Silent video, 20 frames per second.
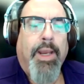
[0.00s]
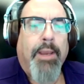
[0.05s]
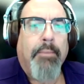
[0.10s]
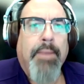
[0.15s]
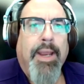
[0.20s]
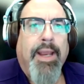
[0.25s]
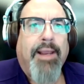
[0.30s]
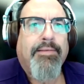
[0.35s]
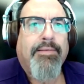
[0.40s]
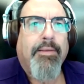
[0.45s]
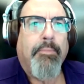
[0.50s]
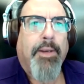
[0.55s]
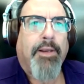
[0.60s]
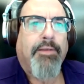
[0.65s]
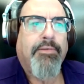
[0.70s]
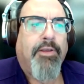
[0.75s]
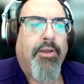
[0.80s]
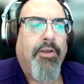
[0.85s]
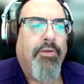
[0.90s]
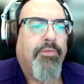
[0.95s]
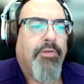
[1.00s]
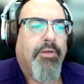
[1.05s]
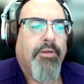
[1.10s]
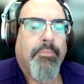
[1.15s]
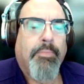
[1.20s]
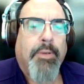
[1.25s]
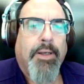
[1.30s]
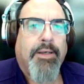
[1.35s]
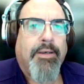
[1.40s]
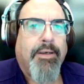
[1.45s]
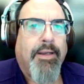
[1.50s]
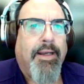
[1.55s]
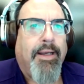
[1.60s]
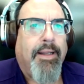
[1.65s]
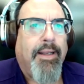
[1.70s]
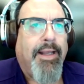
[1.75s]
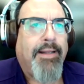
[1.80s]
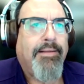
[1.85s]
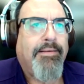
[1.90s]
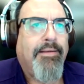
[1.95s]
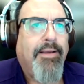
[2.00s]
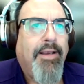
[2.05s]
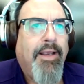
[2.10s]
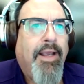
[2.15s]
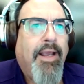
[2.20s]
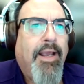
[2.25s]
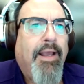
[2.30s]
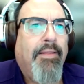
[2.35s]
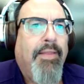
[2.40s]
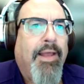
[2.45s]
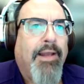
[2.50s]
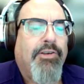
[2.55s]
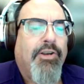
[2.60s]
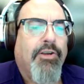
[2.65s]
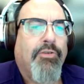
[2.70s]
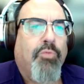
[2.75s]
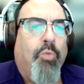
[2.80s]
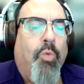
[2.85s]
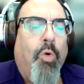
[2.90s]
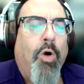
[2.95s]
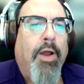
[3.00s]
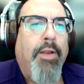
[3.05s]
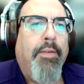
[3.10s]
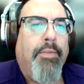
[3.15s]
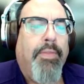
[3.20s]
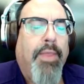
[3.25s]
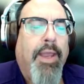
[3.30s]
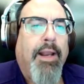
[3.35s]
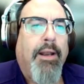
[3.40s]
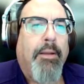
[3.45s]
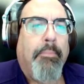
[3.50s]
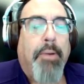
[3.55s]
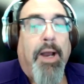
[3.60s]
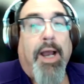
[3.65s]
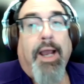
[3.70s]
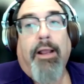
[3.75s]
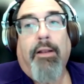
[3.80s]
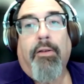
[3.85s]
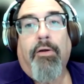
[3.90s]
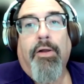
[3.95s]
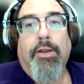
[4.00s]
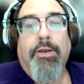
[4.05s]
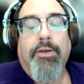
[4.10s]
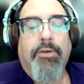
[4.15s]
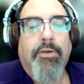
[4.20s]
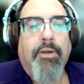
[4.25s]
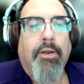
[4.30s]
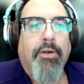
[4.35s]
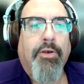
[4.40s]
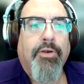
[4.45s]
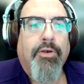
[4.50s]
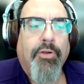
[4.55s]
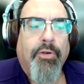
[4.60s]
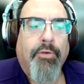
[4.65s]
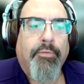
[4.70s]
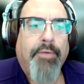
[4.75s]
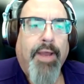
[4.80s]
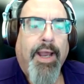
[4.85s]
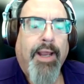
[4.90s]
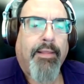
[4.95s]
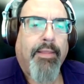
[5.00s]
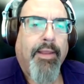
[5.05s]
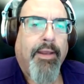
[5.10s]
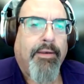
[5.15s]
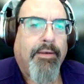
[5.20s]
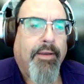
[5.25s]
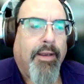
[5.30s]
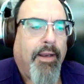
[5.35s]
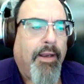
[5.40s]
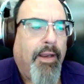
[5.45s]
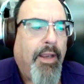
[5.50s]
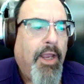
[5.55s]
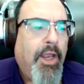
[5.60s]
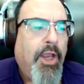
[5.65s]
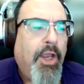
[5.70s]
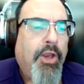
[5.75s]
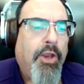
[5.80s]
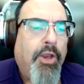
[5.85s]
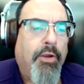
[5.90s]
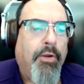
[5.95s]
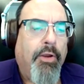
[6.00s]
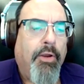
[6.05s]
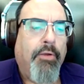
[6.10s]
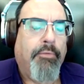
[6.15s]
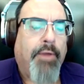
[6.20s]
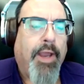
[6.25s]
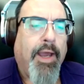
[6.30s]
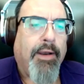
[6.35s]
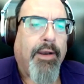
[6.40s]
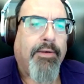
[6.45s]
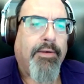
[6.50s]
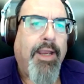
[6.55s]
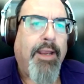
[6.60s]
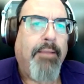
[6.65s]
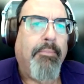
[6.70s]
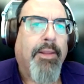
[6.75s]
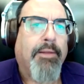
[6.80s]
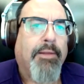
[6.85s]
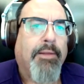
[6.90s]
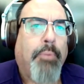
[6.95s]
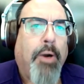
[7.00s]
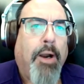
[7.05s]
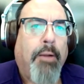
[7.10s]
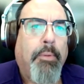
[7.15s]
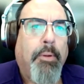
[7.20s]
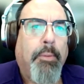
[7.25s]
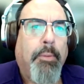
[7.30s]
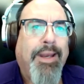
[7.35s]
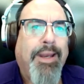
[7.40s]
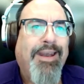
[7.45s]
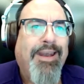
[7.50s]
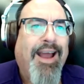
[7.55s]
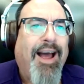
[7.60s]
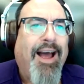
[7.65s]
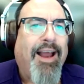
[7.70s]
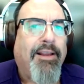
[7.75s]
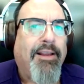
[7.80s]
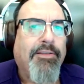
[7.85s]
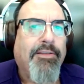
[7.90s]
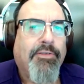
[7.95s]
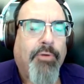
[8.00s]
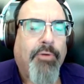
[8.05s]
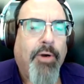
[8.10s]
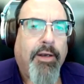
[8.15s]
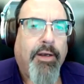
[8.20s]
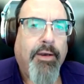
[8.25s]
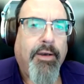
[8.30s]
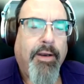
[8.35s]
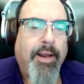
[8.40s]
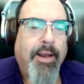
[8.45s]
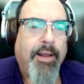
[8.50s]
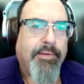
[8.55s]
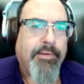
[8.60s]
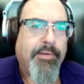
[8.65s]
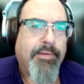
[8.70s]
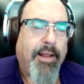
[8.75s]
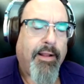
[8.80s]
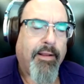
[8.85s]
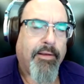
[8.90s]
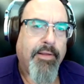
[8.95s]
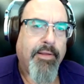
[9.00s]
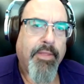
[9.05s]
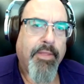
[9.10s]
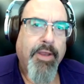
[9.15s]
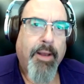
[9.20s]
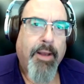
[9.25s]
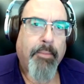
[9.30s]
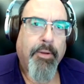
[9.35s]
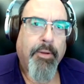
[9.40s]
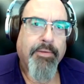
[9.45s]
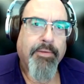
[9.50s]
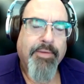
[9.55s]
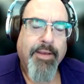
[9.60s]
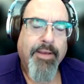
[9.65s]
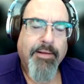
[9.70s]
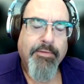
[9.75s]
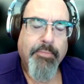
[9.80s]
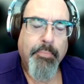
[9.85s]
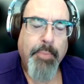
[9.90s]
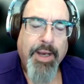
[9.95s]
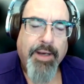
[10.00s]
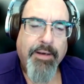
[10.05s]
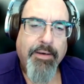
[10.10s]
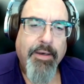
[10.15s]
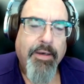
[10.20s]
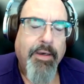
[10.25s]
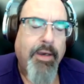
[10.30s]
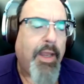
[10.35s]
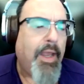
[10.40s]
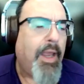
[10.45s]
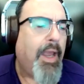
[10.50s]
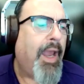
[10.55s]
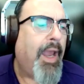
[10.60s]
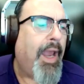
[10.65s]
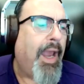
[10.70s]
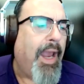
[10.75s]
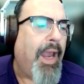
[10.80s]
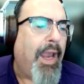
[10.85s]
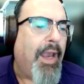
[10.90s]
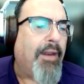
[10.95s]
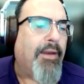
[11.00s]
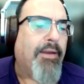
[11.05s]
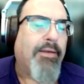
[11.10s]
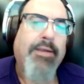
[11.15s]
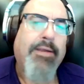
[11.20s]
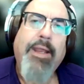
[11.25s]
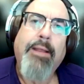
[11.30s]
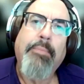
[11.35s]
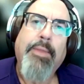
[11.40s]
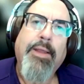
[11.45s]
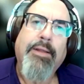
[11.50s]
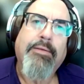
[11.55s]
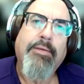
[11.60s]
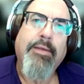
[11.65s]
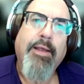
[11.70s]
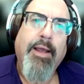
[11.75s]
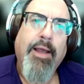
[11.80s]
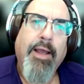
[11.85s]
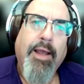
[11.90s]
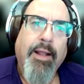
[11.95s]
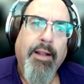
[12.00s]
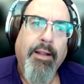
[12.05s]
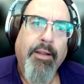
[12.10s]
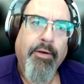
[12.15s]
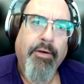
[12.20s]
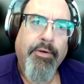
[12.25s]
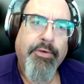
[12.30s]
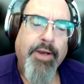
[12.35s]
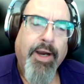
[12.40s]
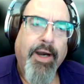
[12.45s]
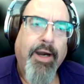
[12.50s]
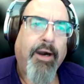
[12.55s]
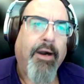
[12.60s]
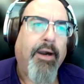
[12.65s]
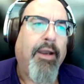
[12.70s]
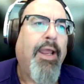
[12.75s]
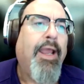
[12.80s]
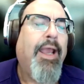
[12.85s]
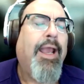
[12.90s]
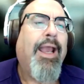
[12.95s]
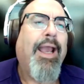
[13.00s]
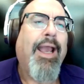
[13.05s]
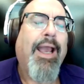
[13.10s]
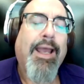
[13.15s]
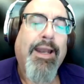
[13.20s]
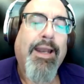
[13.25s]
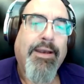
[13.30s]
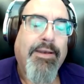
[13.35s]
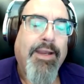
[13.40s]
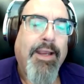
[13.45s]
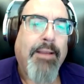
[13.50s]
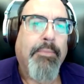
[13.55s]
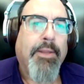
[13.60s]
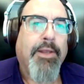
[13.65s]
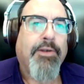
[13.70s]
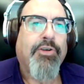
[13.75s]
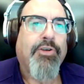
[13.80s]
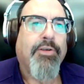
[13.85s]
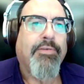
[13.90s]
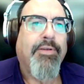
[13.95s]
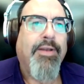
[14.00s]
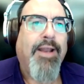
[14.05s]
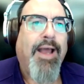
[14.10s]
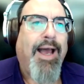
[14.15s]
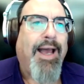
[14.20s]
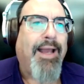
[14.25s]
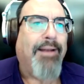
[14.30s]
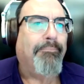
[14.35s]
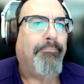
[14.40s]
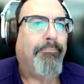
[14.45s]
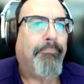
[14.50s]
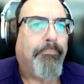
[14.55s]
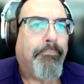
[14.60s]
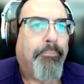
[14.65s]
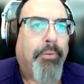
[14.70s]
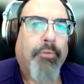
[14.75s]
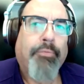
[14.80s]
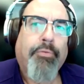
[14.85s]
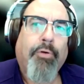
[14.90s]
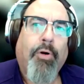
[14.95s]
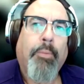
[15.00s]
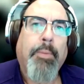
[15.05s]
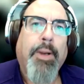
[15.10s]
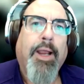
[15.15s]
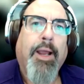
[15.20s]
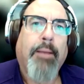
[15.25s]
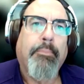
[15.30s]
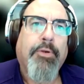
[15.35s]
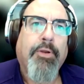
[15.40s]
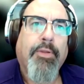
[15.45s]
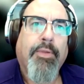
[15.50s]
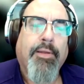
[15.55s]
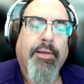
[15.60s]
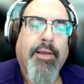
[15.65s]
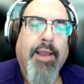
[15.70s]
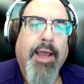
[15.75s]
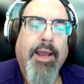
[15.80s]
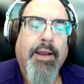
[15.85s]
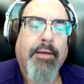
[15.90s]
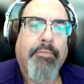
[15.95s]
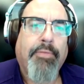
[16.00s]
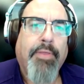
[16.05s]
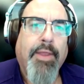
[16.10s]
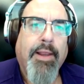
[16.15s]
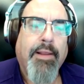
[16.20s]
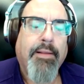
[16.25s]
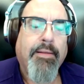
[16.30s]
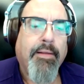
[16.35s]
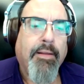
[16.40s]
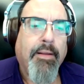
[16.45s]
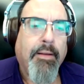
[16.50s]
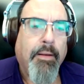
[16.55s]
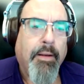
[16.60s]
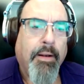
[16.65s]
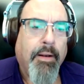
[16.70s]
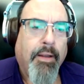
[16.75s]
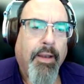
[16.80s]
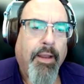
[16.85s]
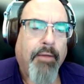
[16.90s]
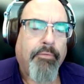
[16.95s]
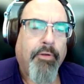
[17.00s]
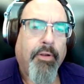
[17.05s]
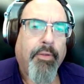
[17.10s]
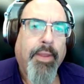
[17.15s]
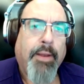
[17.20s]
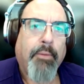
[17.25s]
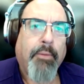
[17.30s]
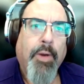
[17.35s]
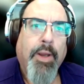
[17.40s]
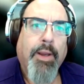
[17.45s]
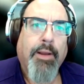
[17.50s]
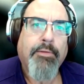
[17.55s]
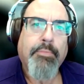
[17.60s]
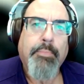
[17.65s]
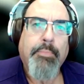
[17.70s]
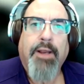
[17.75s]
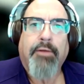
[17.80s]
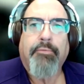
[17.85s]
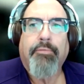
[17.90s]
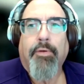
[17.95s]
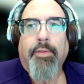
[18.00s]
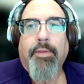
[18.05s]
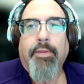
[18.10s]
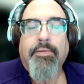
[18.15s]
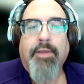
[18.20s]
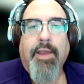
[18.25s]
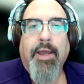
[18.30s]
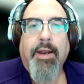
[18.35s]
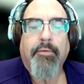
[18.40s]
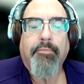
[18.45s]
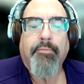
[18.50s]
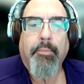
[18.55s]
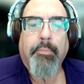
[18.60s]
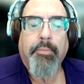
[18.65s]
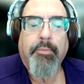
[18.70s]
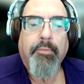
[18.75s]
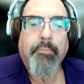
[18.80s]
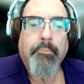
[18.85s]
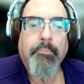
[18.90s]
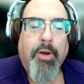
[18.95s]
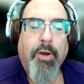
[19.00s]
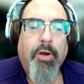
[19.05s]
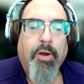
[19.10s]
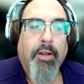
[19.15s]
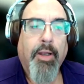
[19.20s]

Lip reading: can make some excuses, but that's just one thing to pile on onto the fact that you've got a team that's probably not constructed as Alex Anthopoulos expected, and a team that's a little tired, and a team that's just not performing up to the kind of thing level that we expect for this kind of a ball